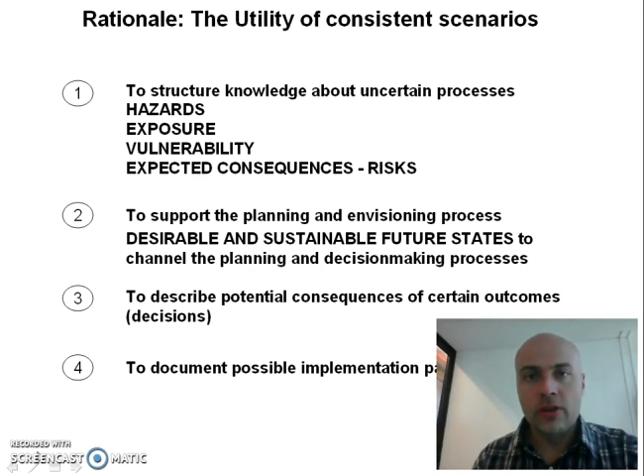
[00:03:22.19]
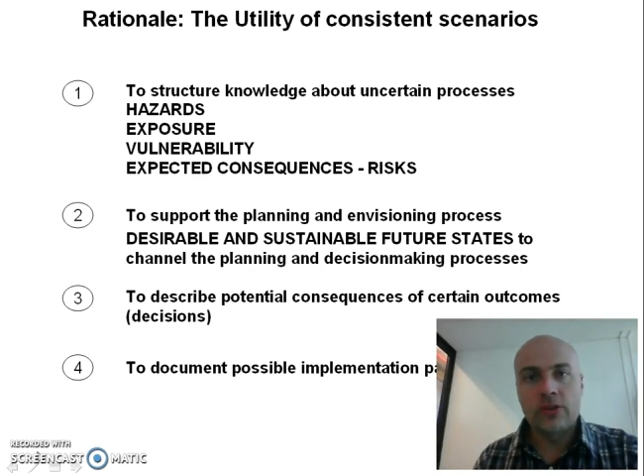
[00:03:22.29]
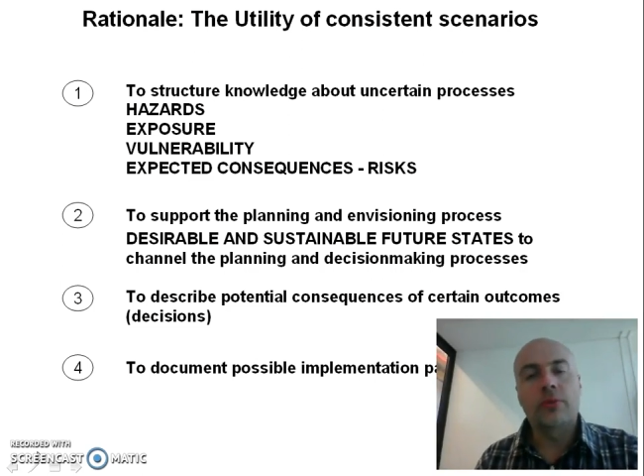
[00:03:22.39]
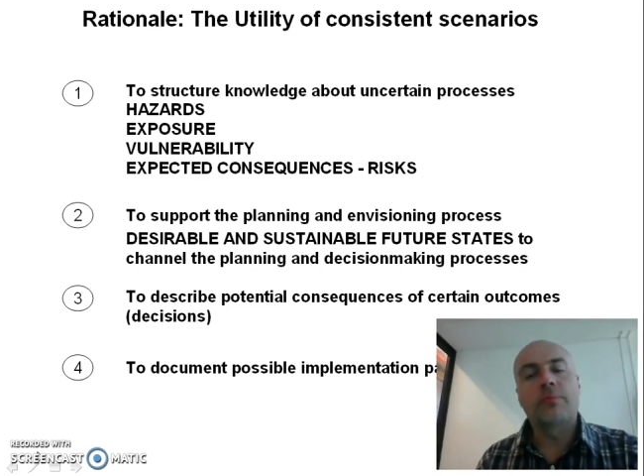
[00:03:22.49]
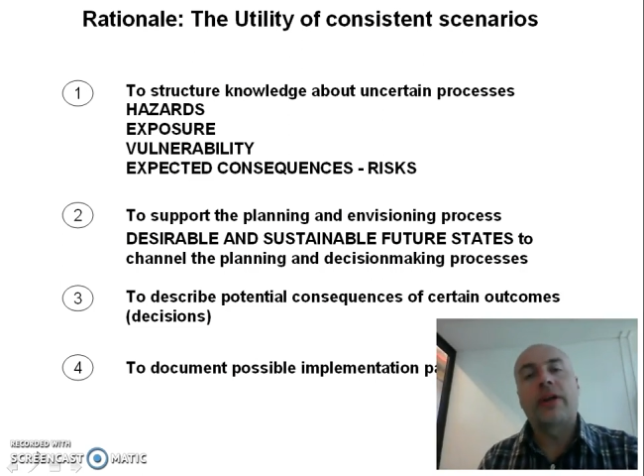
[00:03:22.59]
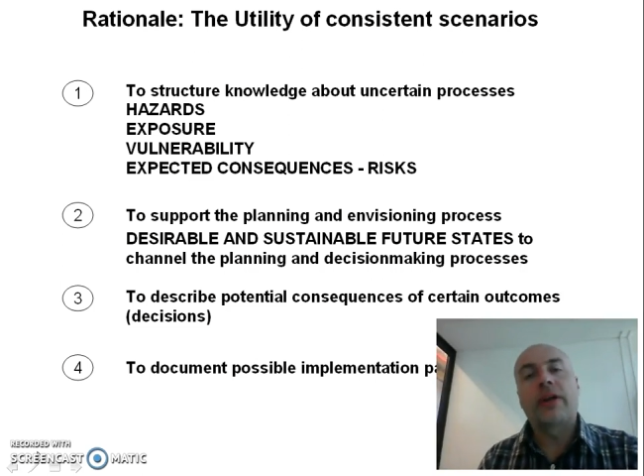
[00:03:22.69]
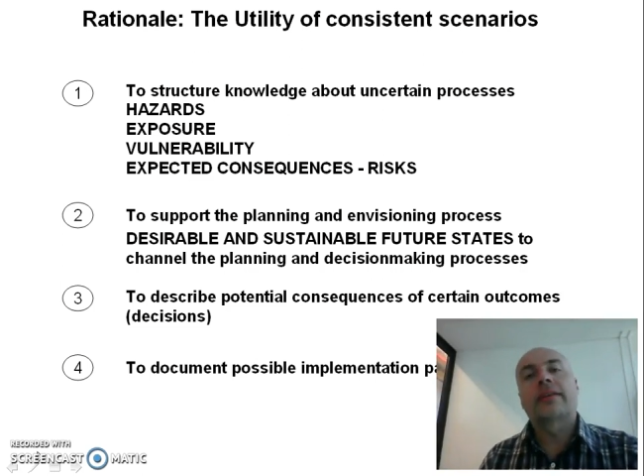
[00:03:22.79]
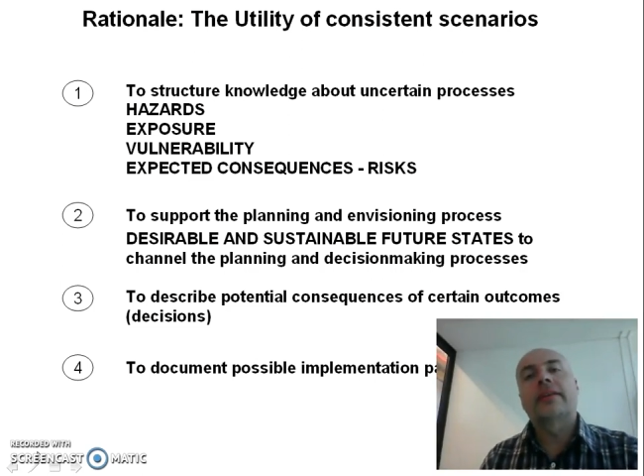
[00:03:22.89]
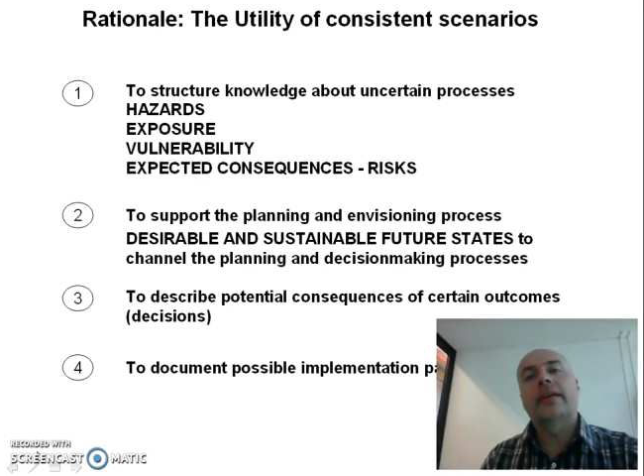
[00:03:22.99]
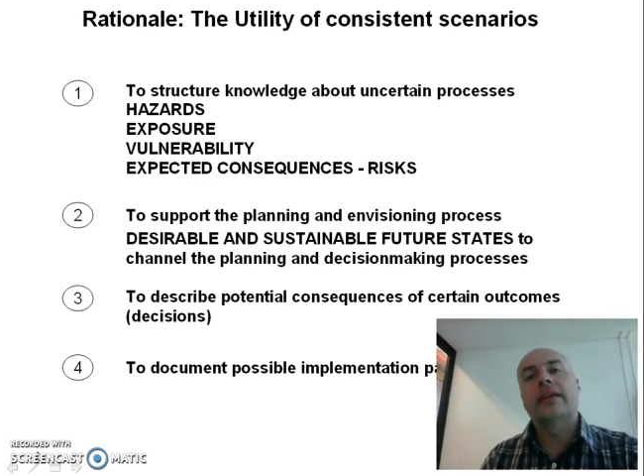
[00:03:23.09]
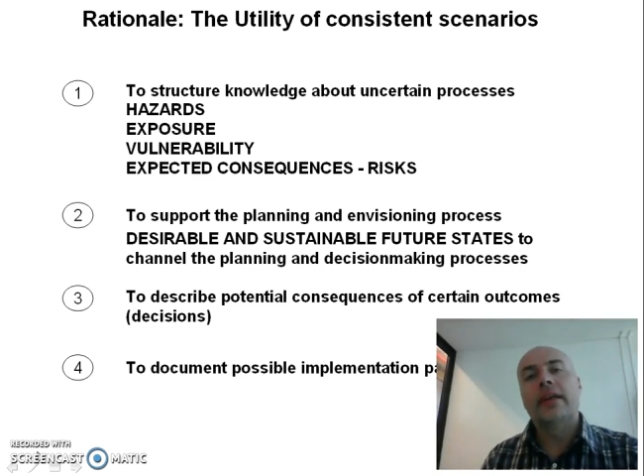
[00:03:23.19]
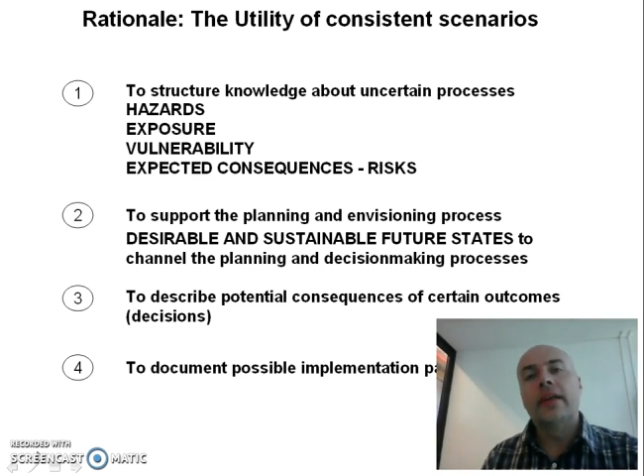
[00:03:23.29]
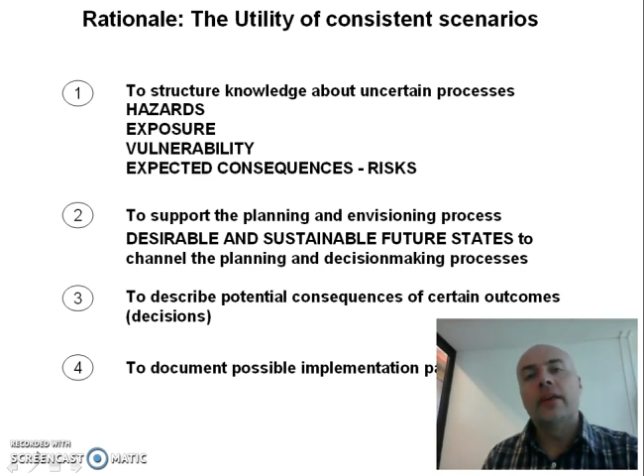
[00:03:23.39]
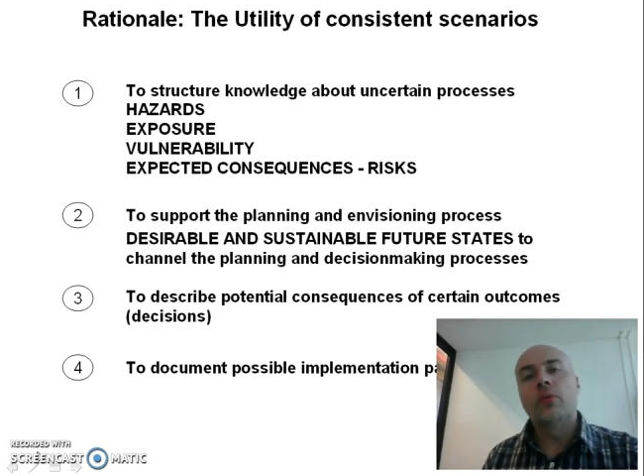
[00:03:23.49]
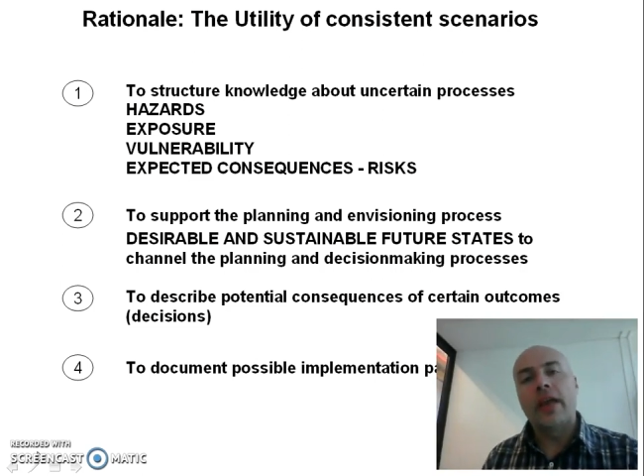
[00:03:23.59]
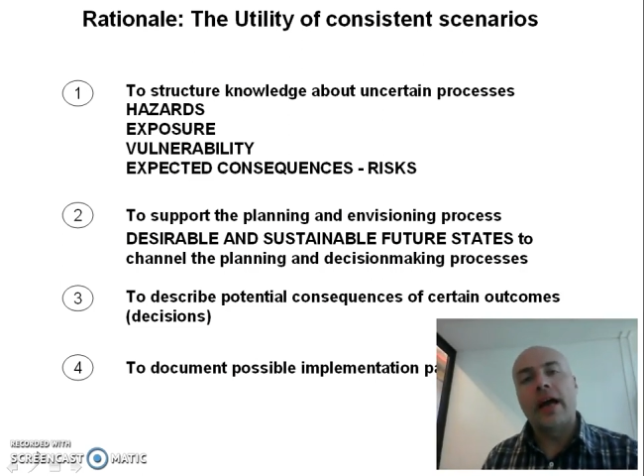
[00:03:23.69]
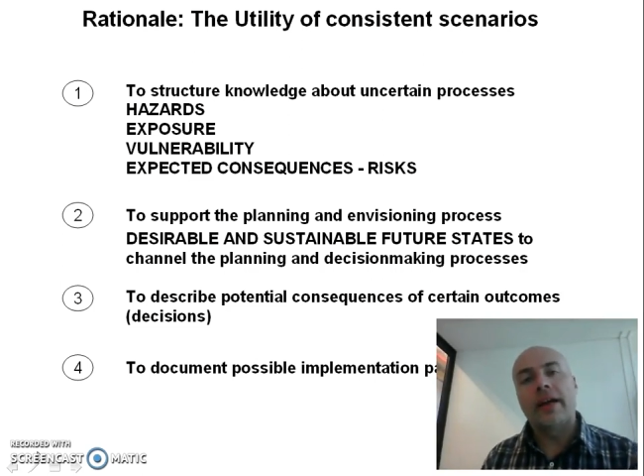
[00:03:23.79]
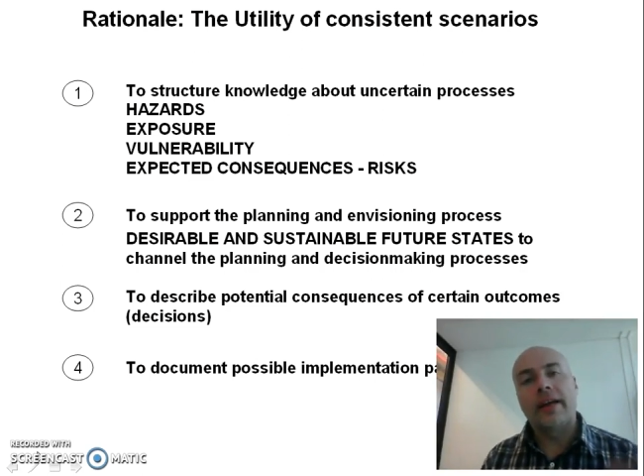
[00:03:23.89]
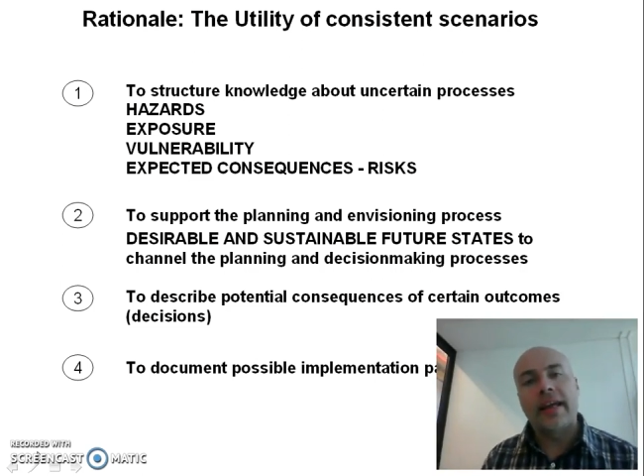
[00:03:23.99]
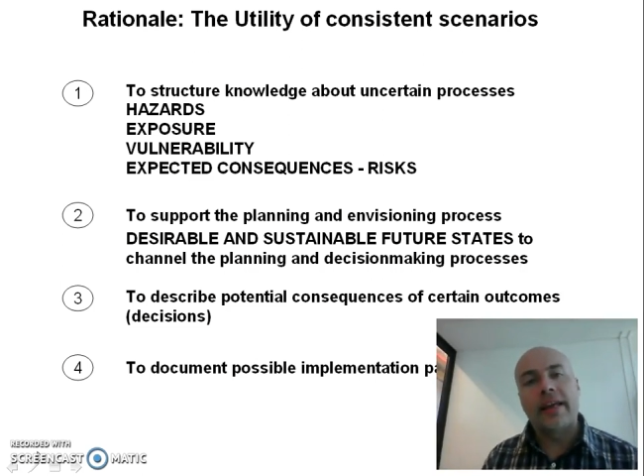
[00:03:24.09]
So practically, we are
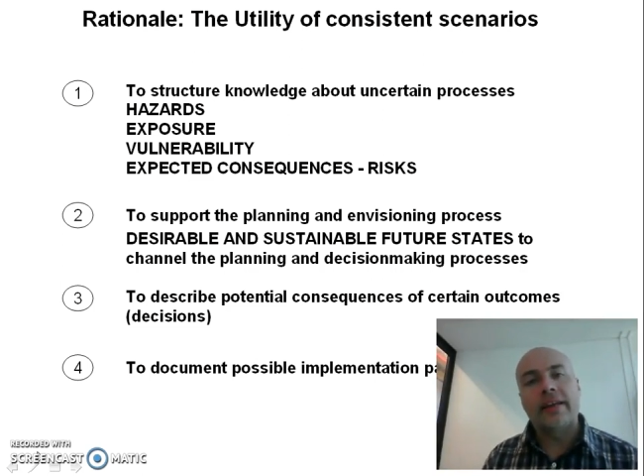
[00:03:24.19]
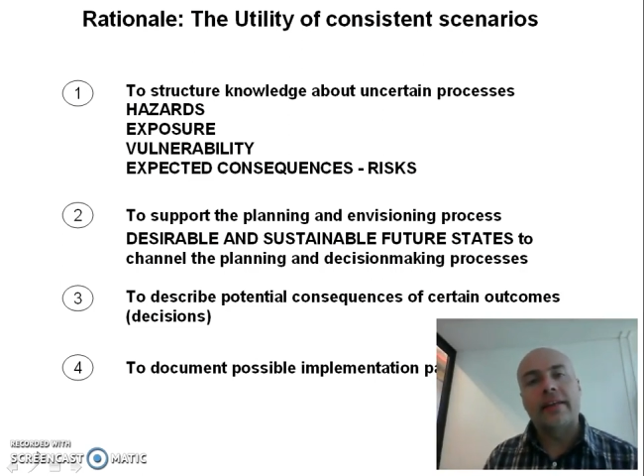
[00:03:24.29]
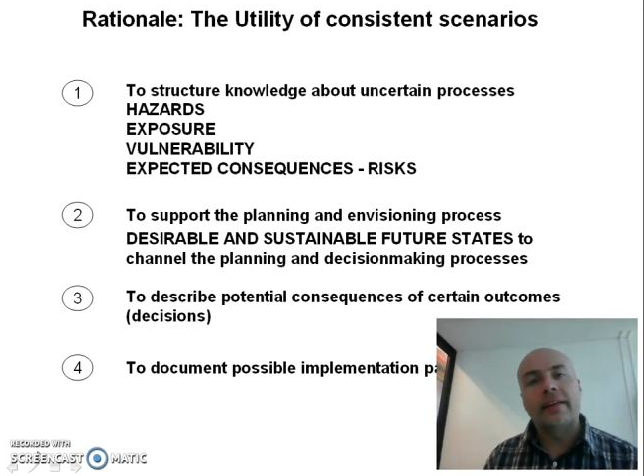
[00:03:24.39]
again